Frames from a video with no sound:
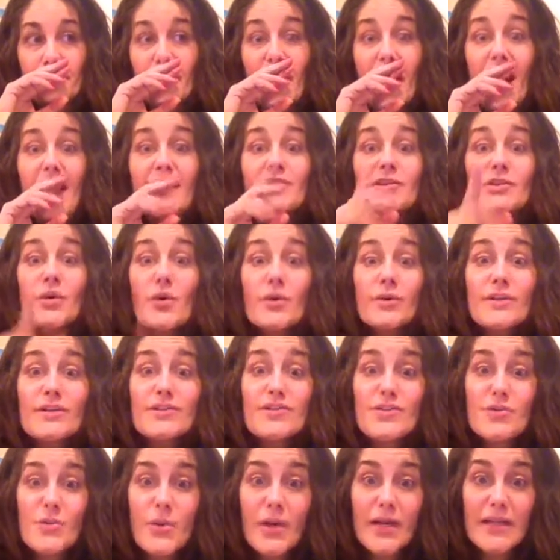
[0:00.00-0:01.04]
I
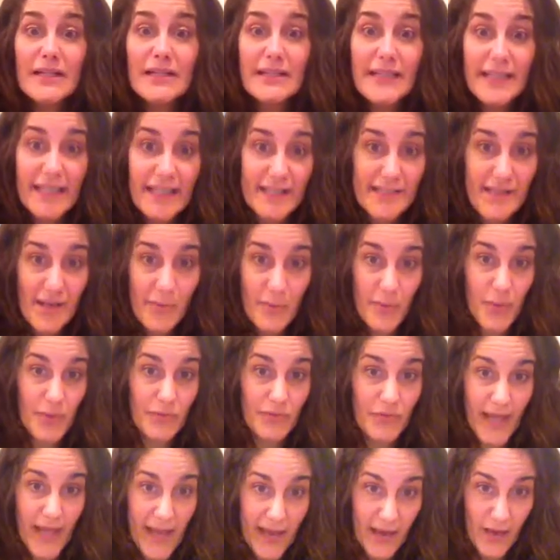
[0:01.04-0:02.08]
noticed you cleaned up your
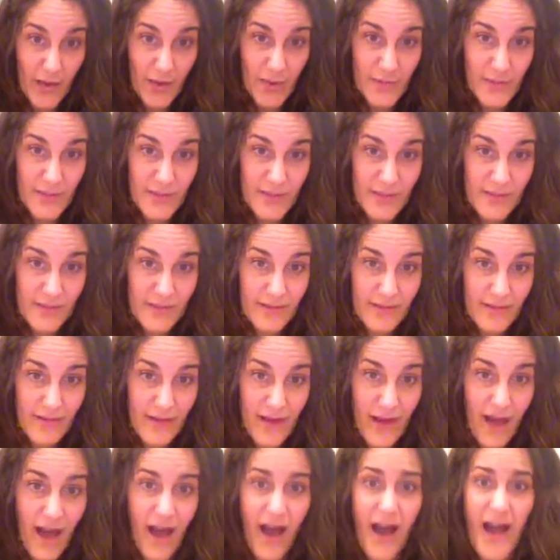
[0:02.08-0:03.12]
Legos.
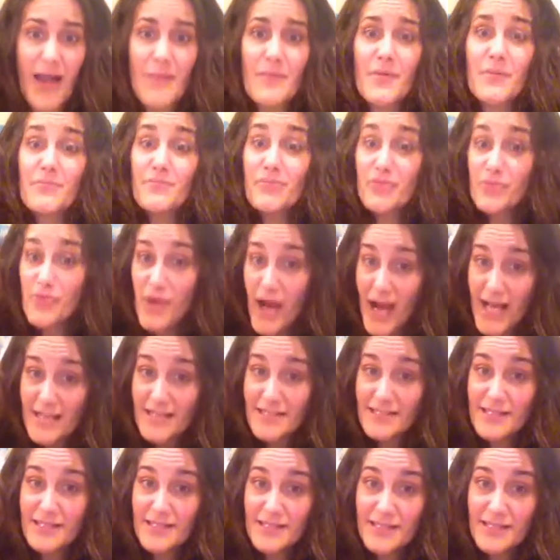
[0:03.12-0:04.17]
I'm
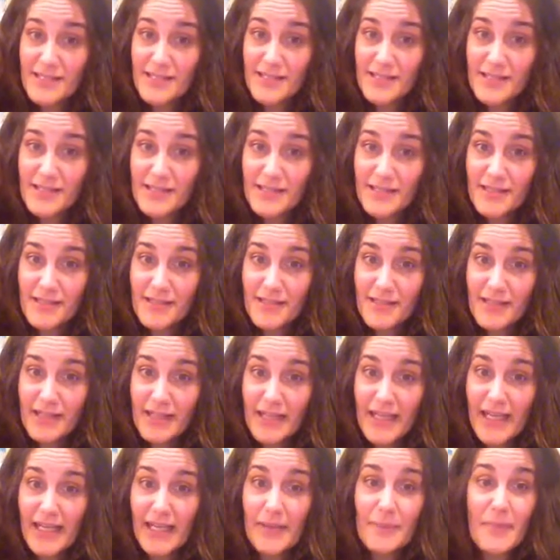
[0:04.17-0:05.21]
impressed.
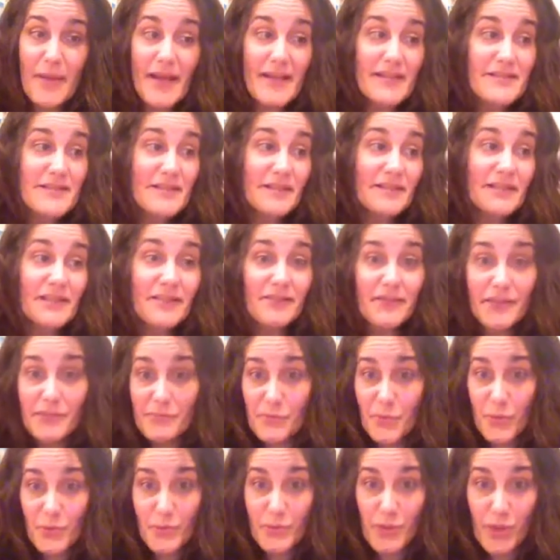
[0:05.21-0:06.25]
It makes the living
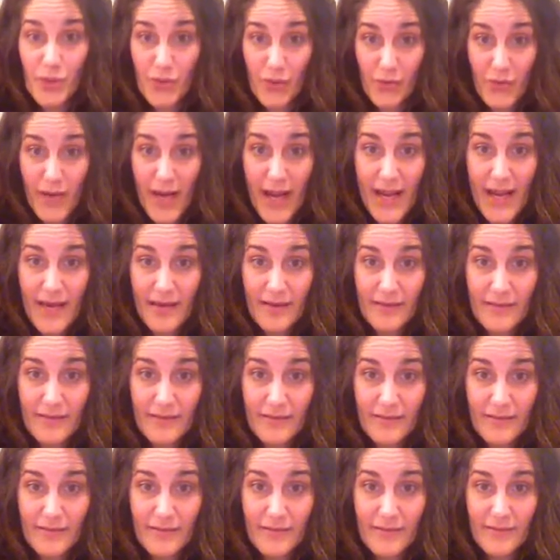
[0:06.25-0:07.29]
room look great,
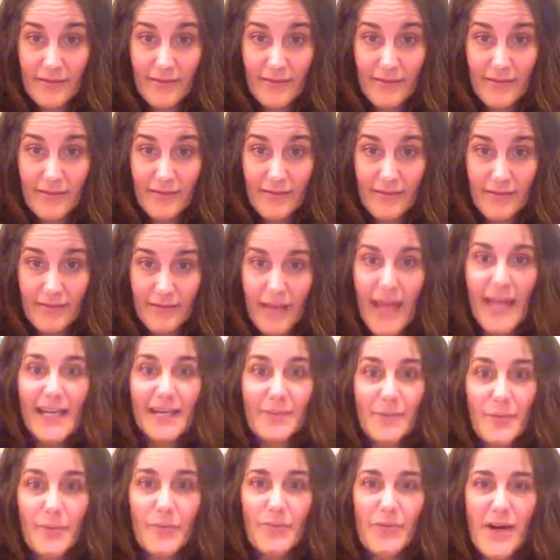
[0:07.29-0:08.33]
and
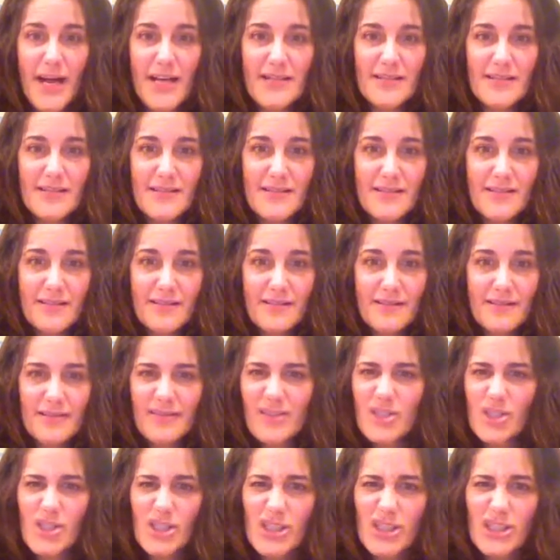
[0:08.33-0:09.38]
I'm impressed.
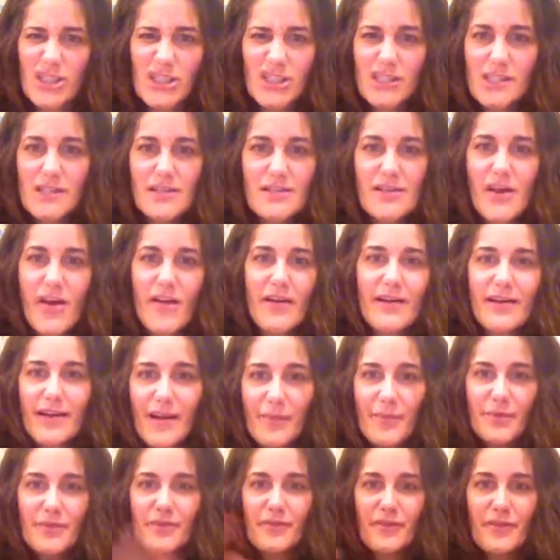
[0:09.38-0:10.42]
Oh, sorry, I
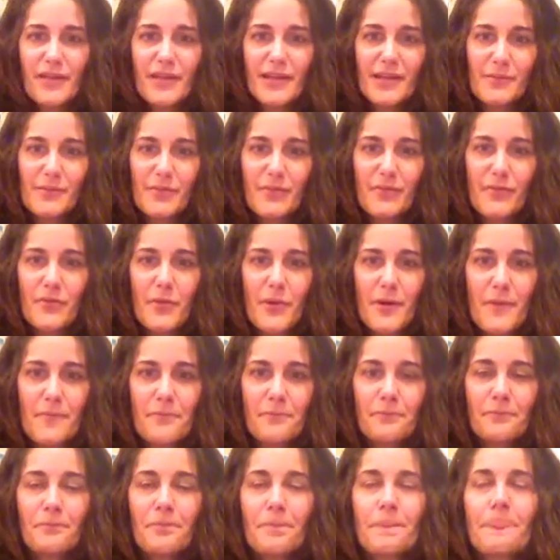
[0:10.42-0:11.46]
put the feeling before.
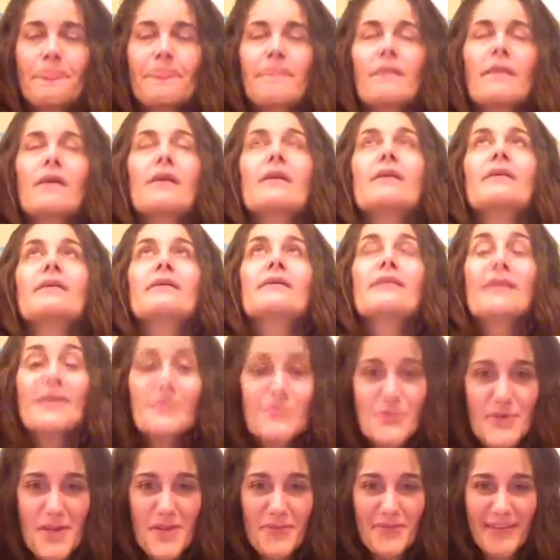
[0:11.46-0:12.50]
I'll
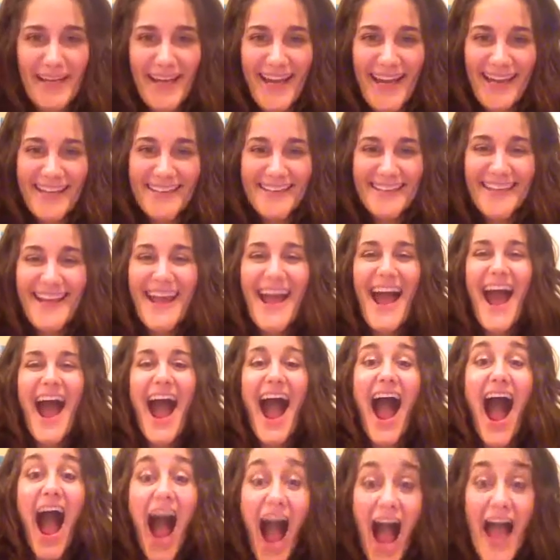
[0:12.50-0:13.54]
do that one again.
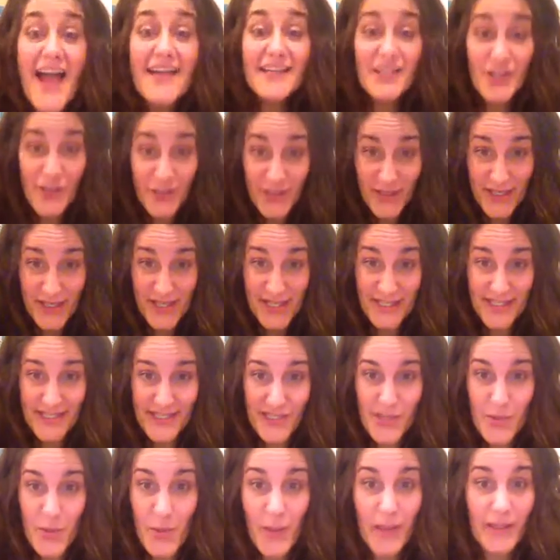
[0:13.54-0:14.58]
I
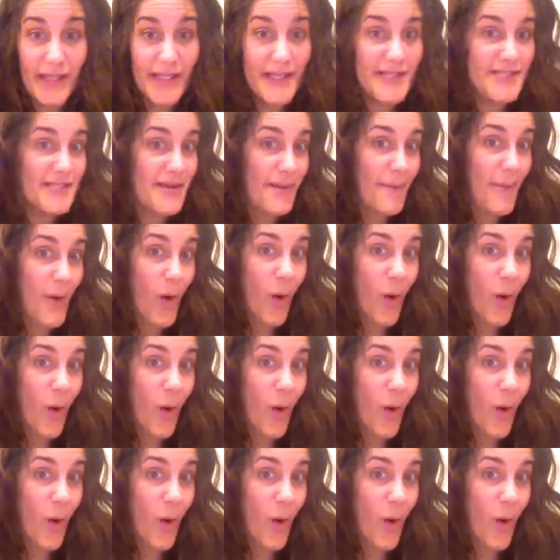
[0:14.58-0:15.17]
noticed you cleaned up